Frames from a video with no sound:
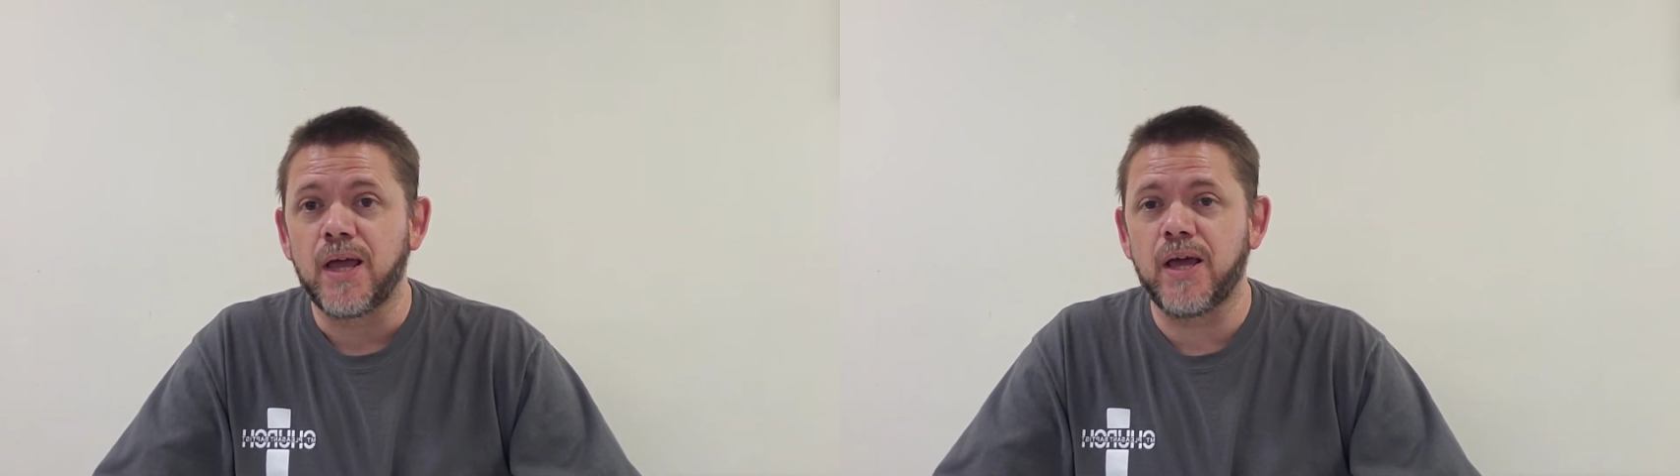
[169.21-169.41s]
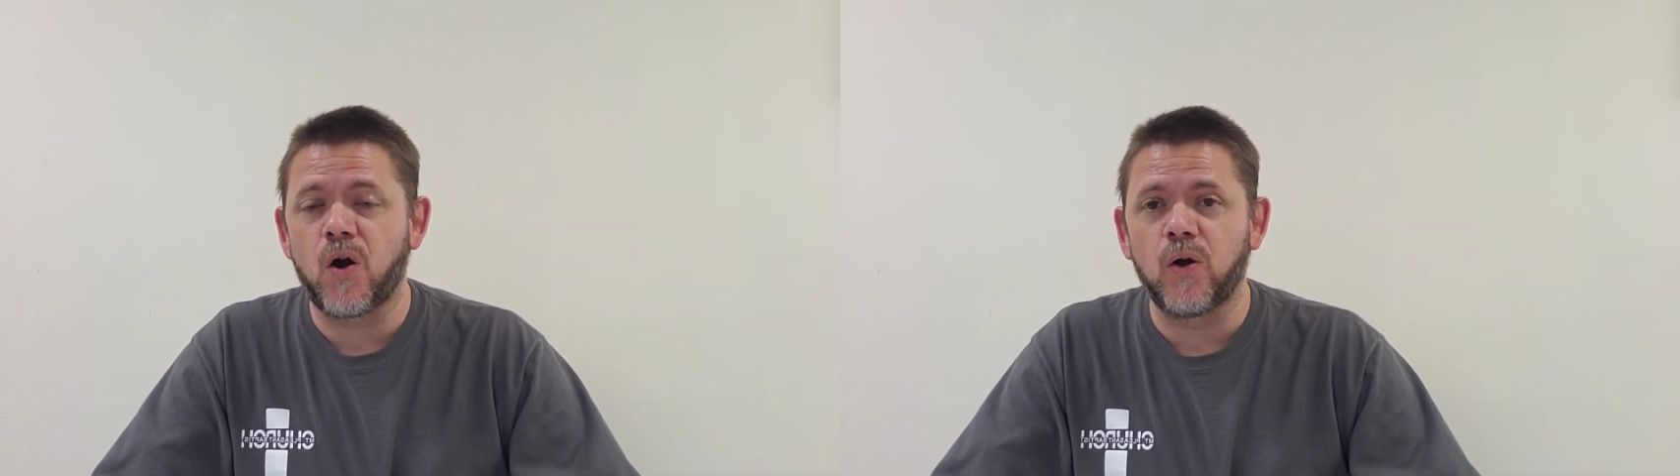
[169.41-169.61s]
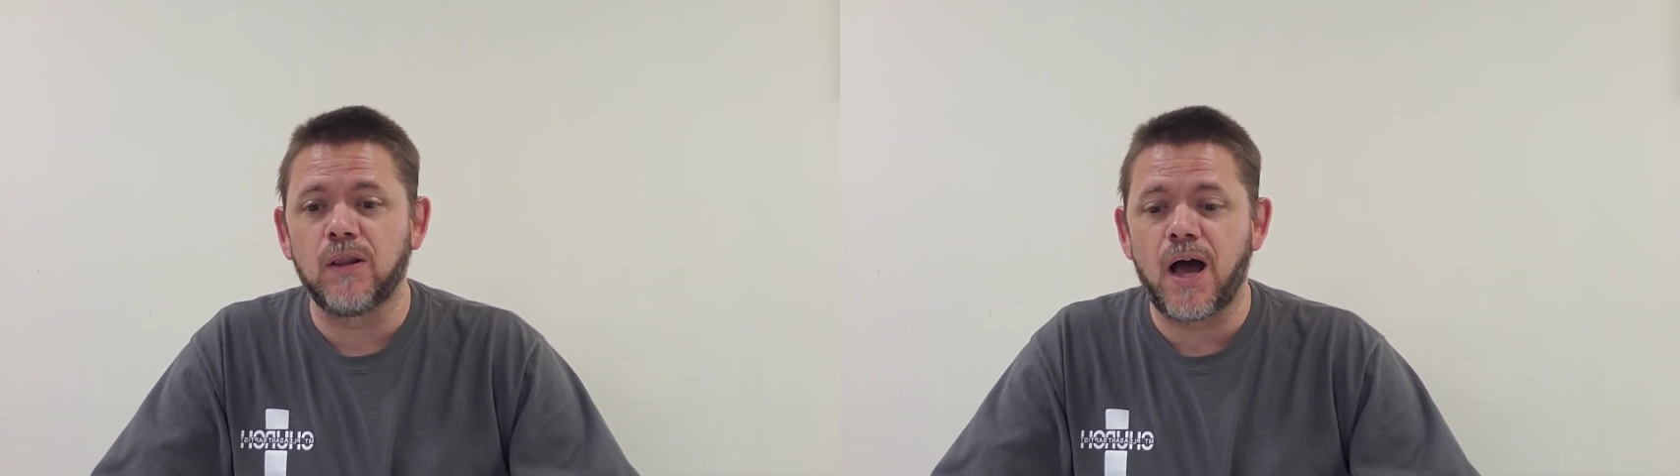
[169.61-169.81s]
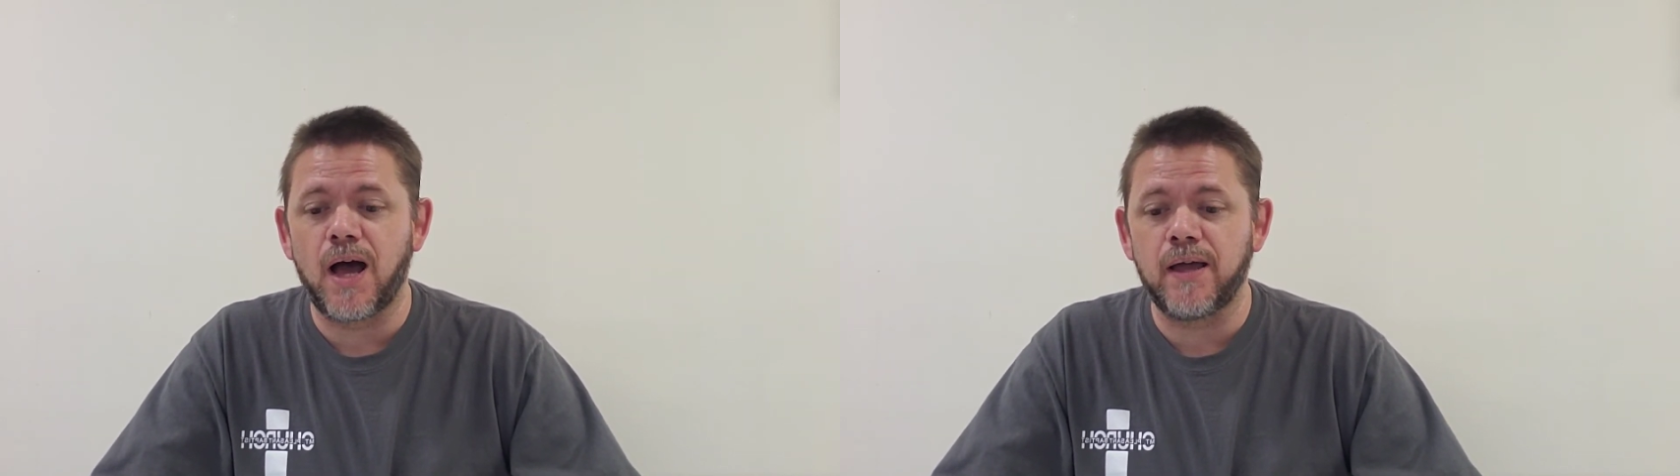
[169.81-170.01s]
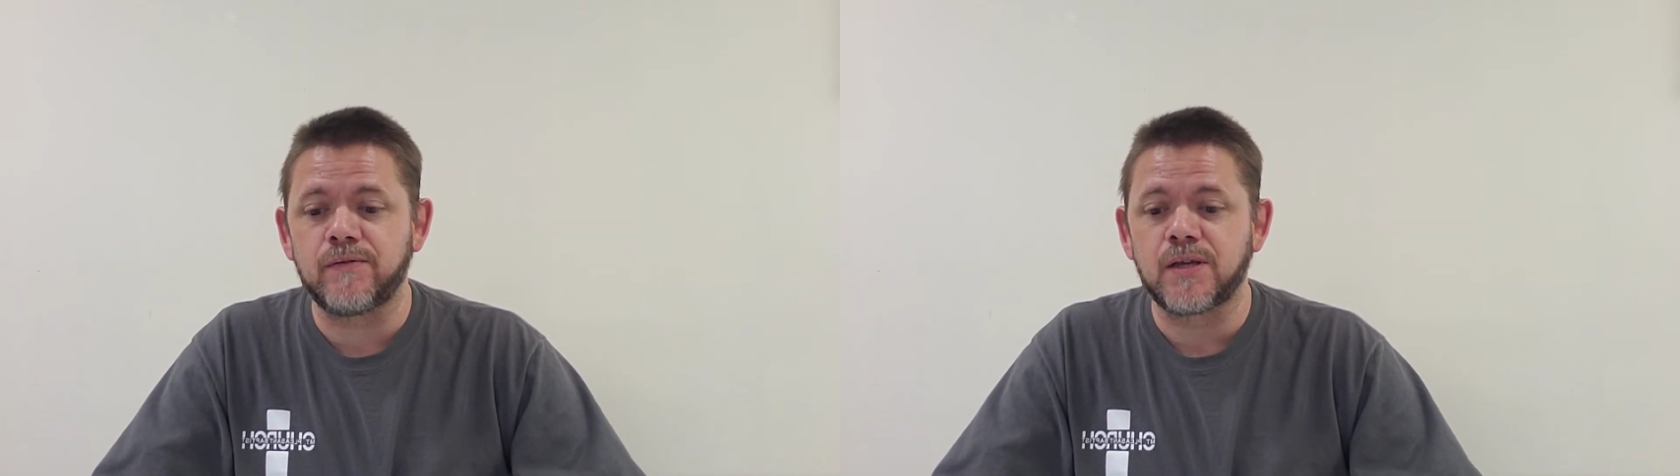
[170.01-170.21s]
in our
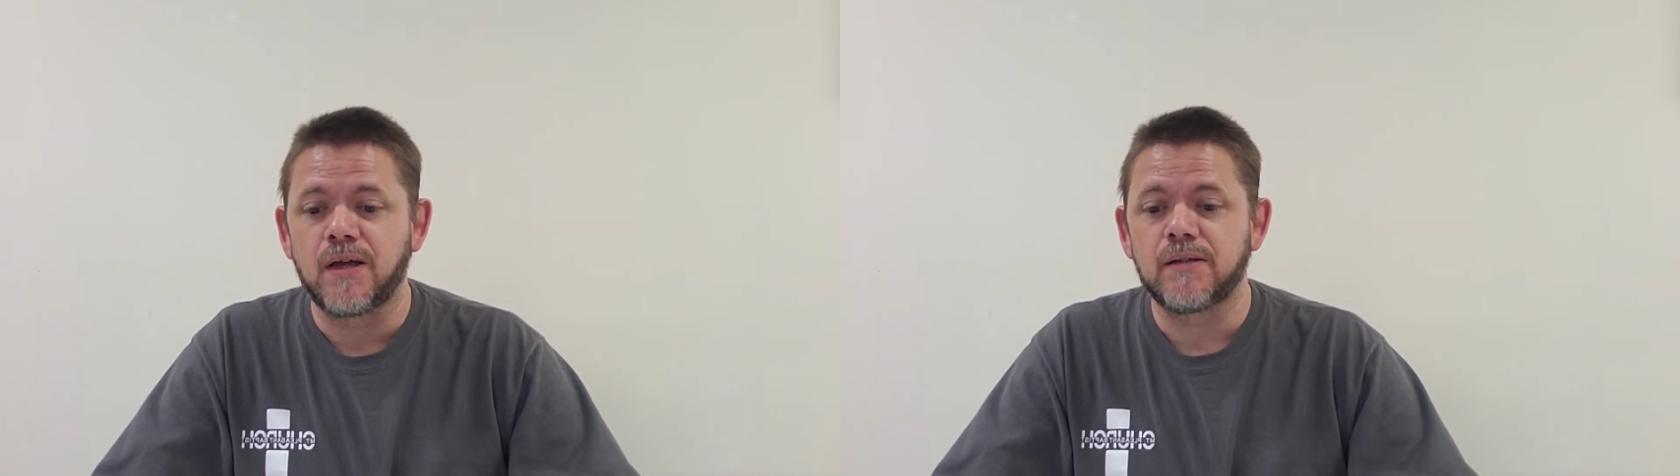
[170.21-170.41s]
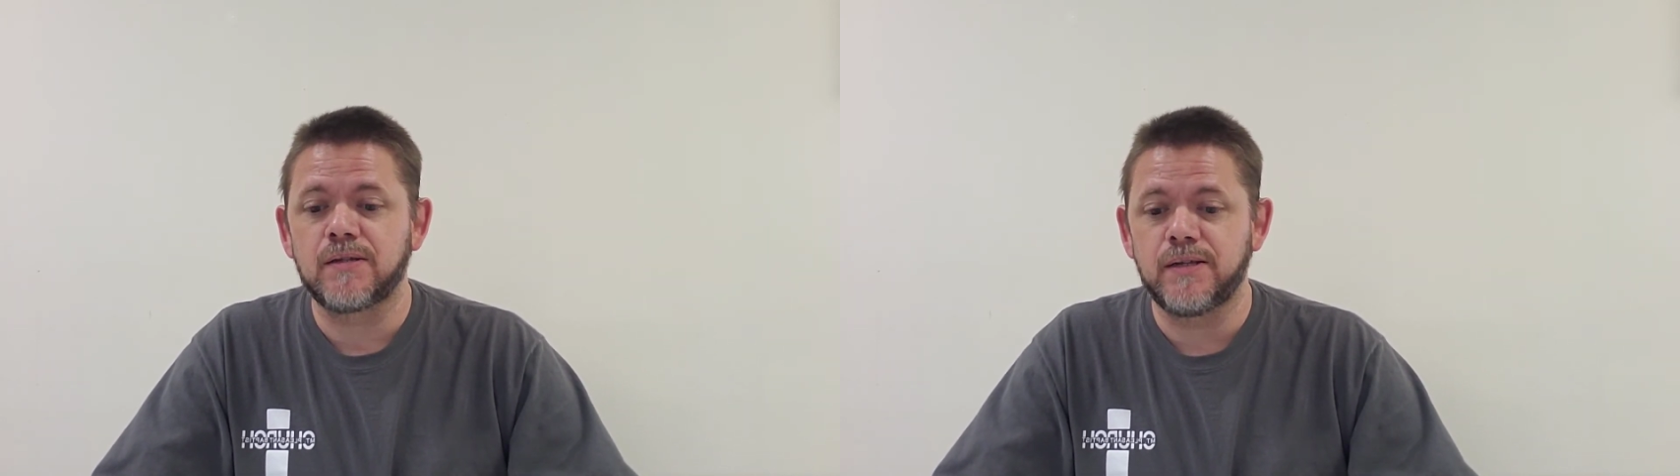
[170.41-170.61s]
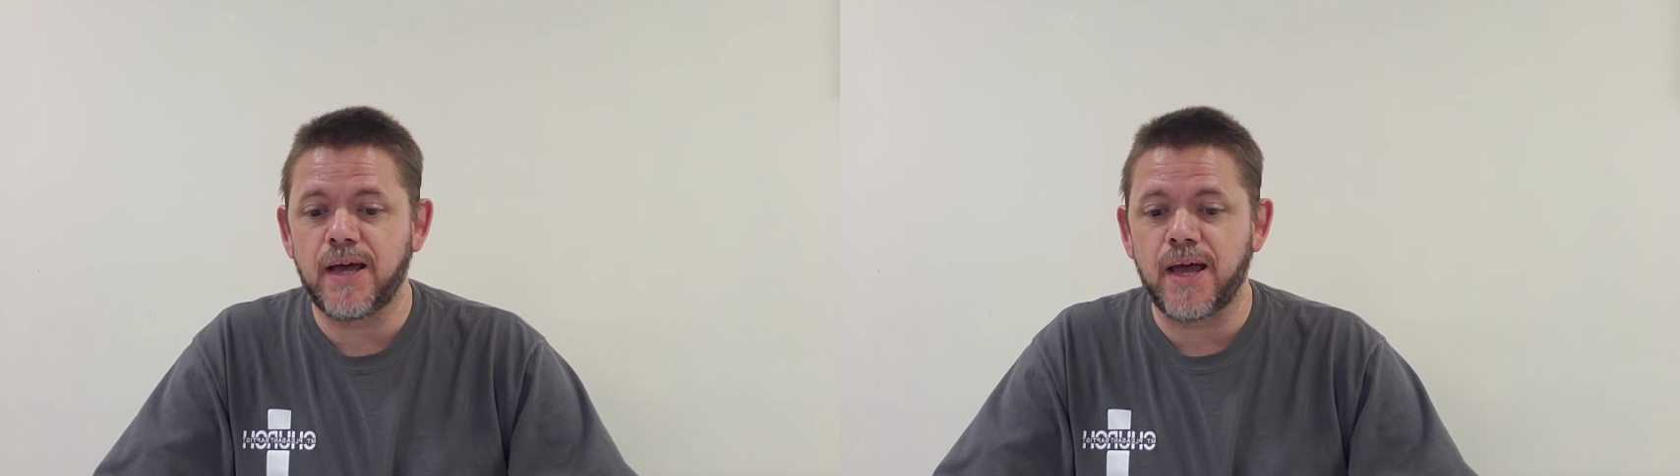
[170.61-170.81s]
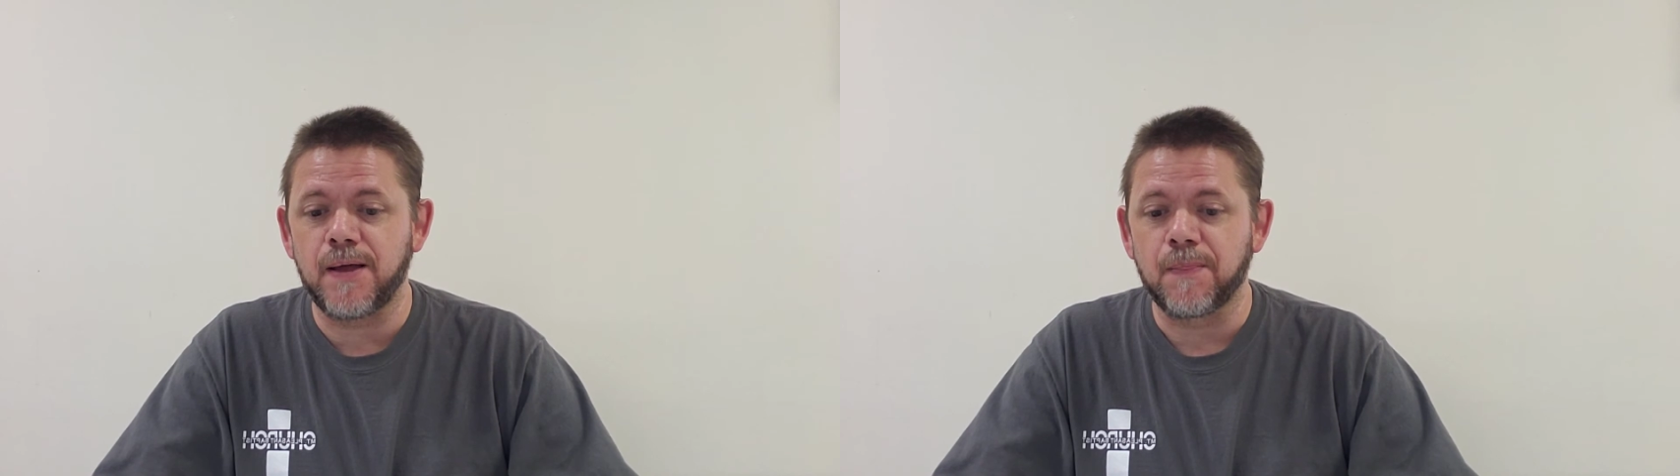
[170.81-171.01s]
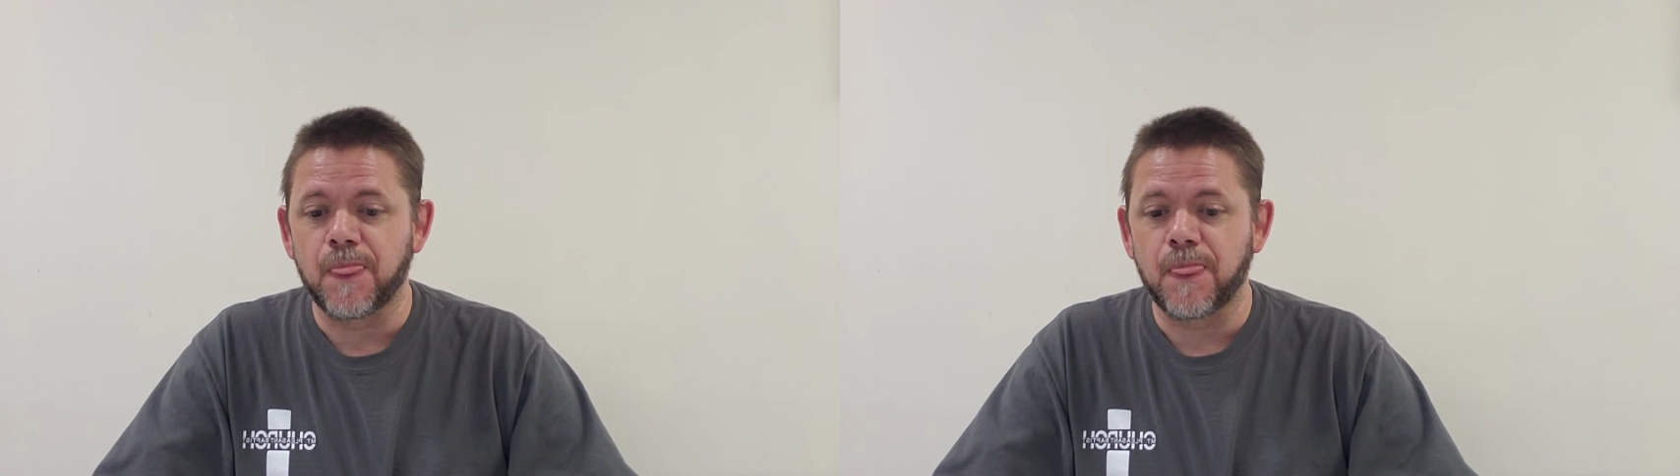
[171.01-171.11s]
lives today.